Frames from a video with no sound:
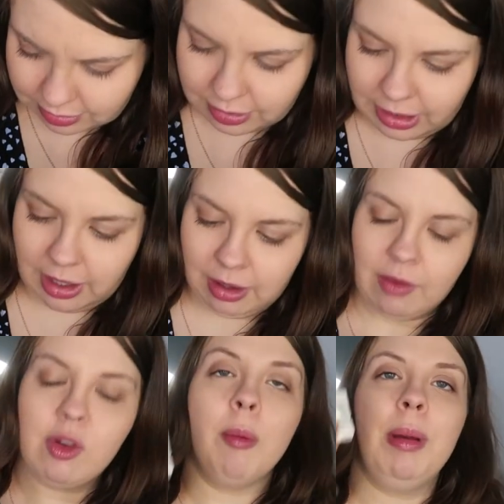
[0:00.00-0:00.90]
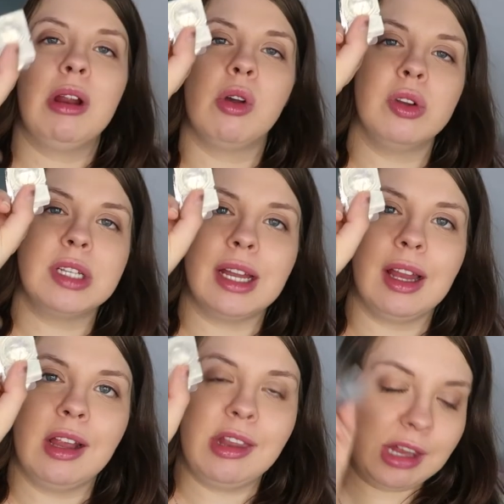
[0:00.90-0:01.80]
yeah, I've got a pair of contact
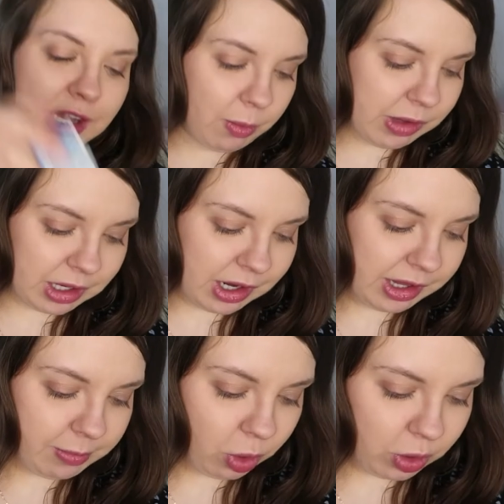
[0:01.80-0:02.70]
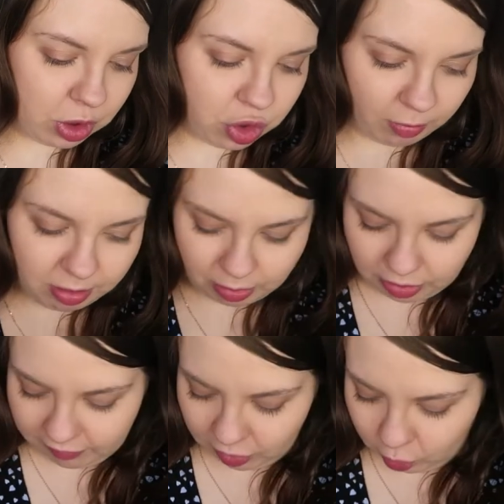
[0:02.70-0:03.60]
lenses. I was gonna say I'm not gonna drop them on
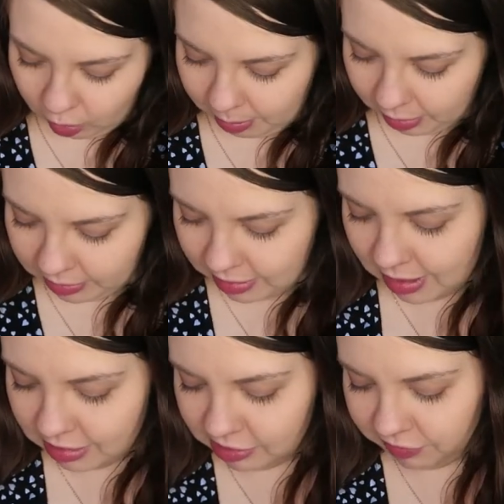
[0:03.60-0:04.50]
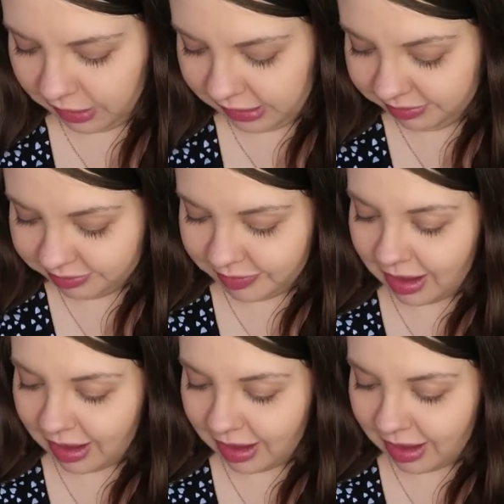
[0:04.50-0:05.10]
the floor, but it's fine.